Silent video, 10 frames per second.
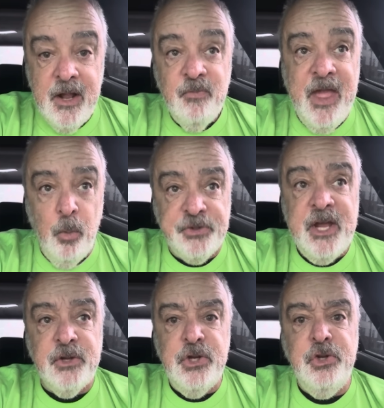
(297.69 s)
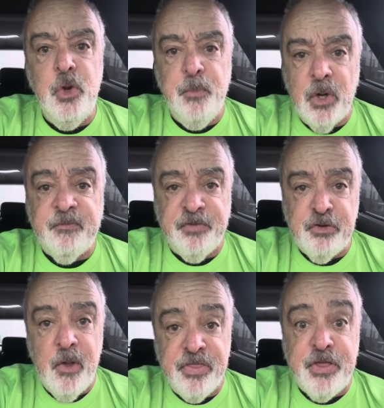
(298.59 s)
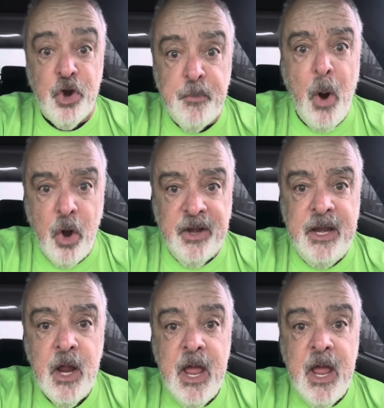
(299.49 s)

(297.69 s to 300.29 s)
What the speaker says: They will tell you you booked through a third party,